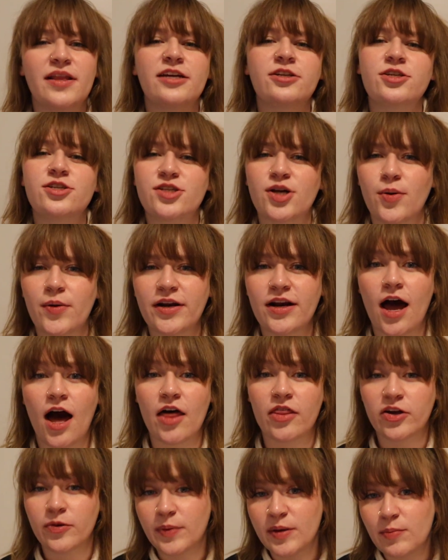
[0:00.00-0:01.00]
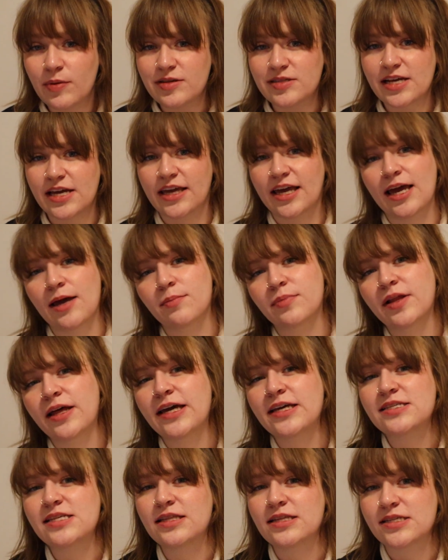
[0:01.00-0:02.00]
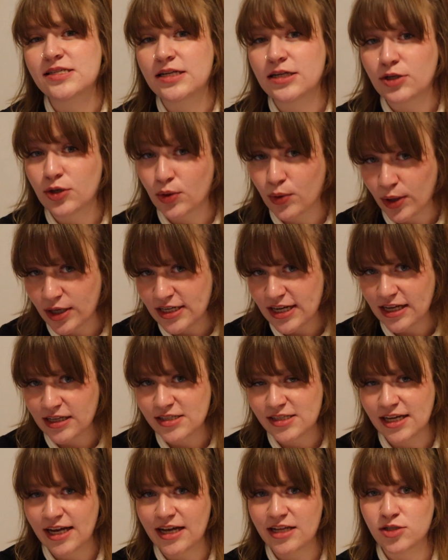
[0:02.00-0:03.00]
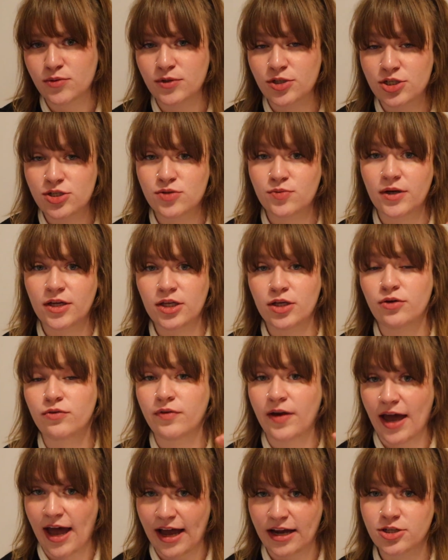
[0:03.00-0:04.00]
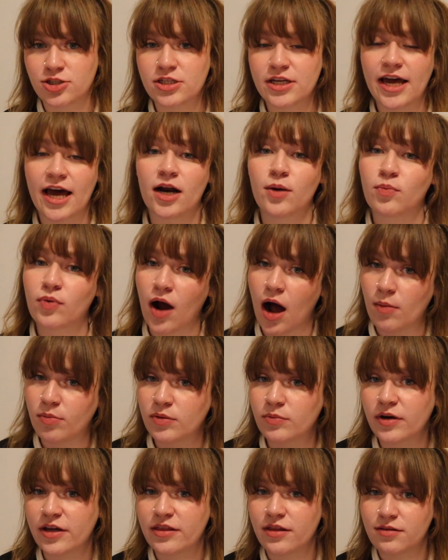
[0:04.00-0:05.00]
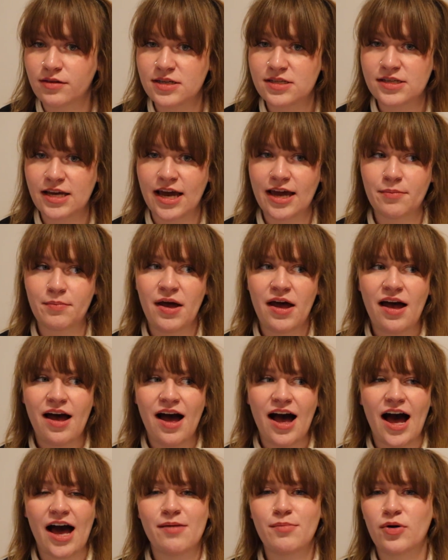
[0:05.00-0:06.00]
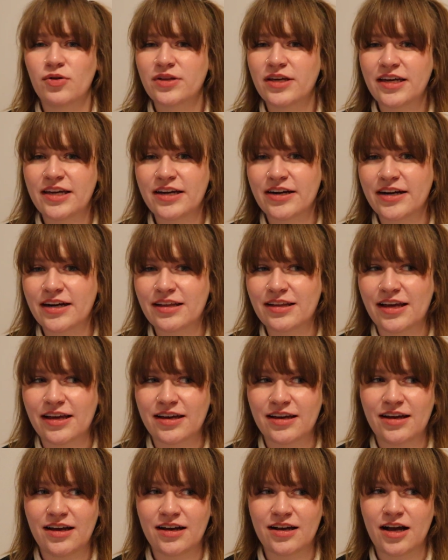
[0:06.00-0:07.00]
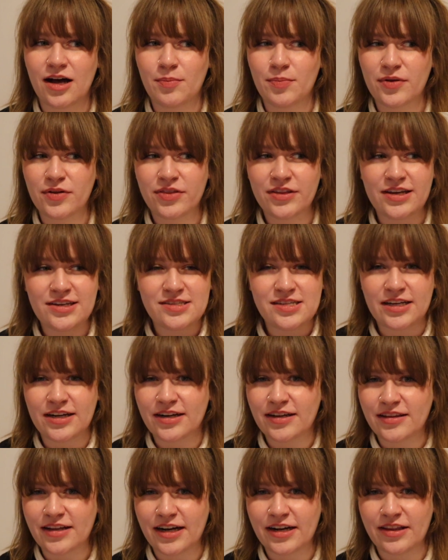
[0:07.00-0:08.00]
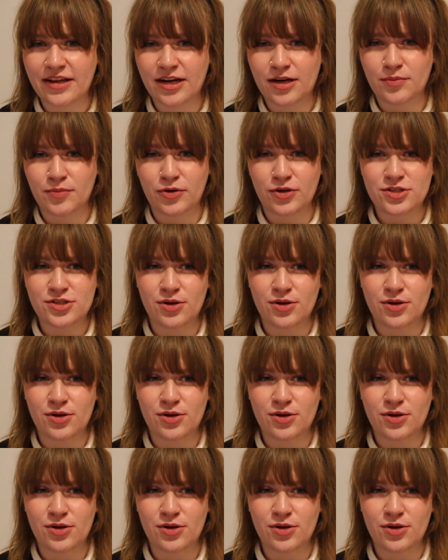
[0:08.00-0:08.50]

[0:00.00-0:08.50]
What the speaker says: like just going to other people's like gameplays and listening to Cortex scans, which is what you've actually had a problem with in this game, I'm only hearing like a couple things here and there that are more